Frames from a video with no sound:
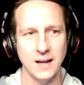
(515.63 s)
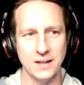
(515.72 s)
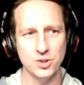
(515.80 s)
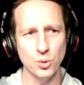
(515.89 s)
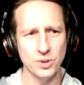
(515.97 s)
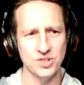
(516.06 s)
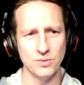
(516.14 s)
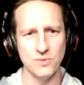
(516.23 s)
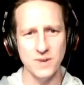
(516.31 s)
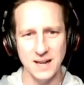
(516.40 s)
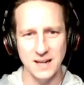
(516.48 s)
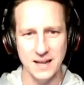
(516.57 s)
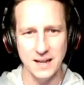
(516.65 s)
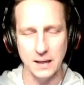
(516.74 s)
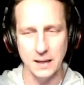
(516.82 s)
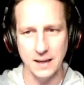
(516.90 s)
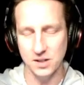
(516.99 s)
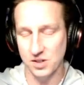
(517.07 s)
And Torkelson
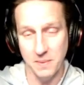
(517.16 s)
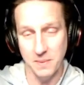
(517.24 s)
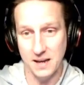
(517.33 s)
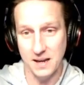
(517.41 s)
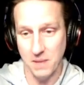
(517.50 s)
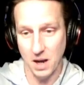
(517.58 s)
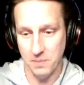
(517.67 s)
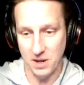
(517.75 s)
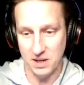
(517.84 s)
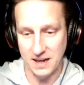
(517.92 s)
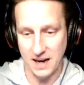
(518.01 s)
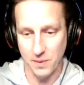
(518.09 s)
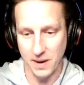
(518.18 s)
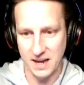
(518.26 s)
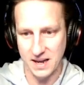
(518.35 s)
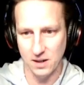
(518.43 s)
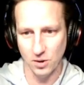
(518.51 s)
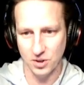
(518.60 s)
really, to me, in my opinion anyway,
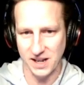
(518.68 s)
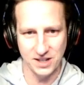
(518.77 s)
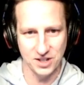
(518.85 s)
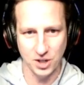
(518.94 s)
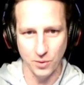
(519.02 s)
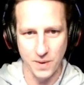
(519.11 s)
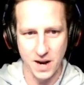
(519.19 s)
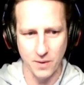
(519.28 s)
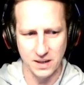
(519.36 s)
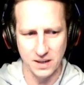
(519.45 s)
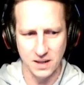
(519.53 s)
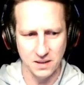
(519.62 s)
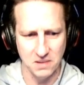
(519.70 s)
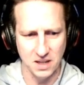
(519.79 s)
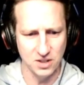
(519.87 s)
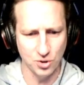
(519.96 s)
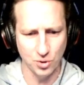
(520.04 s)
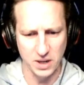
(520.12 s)
it looks like his career in
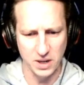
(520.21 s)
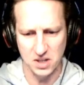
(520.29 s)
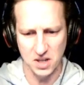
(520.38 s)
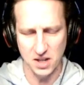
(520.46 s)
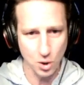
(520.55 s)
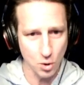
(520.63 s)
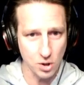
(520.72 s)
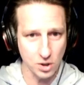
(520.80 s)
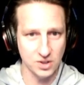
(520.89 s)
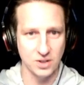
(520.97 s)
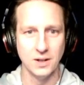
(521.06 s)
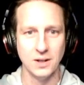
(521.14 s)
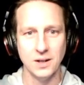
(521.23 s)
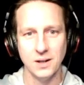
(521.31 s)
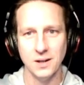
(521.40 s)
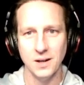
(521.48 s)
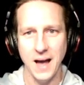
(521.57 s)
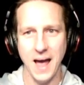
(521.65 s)
Detroit is cooked.
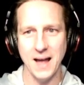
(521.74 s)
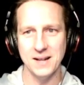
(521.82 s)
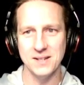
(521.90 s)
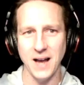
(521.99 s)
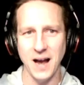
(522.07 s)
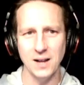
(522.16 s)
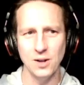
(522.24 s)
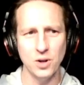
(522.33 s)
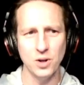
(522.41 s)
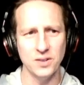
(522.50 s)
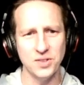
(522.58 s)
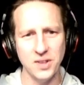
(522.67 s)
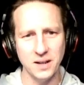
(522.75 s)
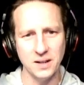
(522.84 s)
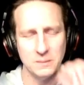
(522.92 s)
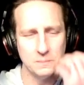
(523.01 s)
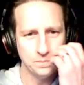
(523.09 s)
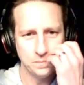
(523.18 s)
And I look and
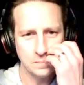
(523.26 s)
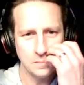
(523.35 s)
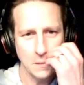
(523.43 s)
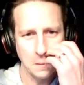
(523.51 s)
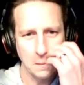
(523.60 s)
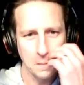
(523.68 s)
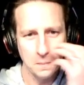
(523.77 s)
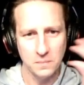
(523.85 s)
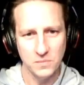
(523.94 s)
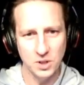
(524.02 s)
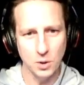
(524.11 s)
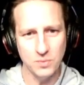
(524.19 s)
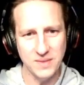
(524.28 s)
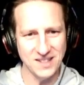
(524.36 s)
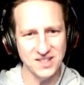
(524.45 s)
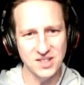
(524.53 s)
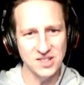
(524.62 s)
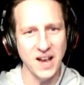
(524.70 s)
think,
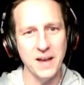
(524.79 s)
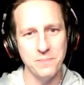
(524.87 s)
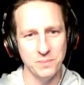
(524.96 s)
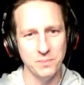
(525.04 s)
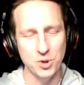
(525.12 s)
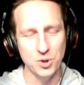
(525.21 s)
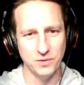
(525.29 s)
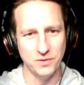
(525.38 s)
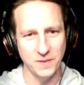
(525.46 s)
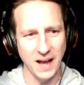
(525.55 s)
that's the type of move.